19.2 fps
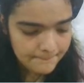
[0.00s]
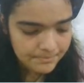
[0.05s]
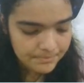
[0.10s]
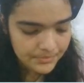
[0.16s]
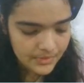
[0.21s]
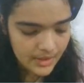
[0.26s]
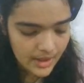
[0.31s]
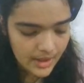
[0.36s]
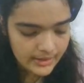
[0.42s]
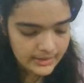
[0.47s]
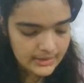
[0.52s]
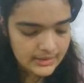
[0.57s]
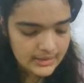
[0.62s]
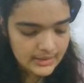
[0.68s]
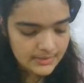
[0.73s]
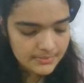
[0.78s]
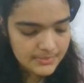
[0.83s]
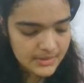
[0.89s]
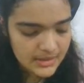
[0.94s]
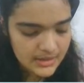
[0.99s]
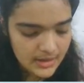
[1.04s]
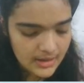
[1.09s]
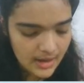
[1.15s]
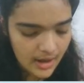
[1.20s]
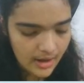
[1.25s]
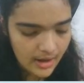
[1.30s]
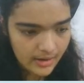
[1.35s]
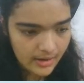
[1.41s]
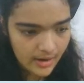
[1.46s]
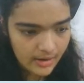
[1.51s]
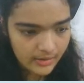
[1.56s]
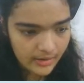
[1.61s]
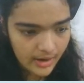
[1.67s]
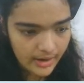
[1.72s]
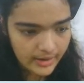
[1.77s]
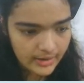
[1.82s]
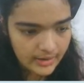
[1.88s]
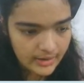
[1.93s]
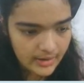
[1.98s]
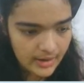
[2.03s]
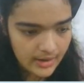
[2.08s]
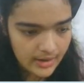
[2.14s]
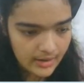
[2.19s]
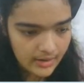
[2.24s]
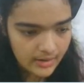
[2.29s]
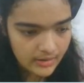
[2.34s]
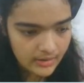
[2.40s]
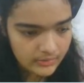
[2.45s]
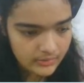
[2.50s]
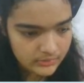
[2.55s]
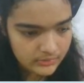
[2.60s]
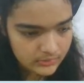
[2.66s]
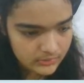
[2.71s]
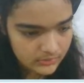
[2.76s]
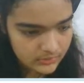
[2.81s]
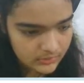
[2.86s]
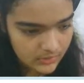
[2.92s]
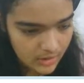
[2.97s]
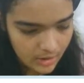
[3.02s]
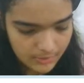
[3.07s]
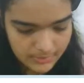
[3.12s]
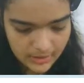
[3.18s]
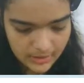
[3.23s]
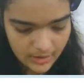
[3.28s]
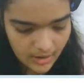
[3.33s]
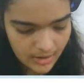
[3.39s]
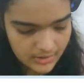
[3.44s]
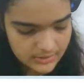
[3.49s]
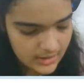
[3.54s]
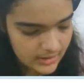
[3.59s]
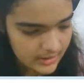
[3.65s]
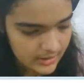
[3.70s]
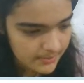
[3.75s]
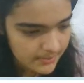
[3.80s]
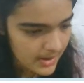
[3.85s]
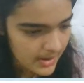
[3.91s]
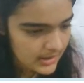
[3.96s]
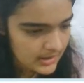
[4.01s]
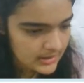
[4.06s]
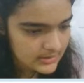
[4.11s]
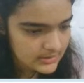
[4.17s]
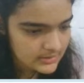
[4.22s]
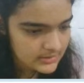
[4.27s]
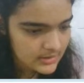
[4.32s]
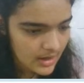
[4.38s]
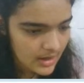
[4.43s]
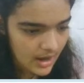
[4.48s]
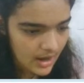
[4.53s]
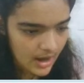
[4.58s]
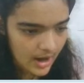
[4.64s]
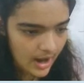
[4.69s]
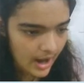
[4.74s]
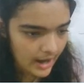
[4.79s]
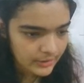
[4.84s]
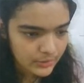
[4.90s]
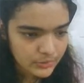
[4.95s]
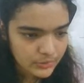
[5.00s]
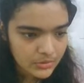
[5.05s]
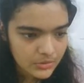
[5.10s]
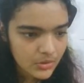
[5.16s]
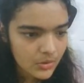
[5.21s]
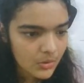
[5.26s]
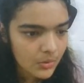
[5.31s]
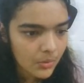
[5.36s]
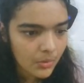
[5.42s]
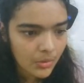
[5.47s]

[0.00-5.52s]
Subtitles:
REDBERRIE. How many R's are in berries? I don't know.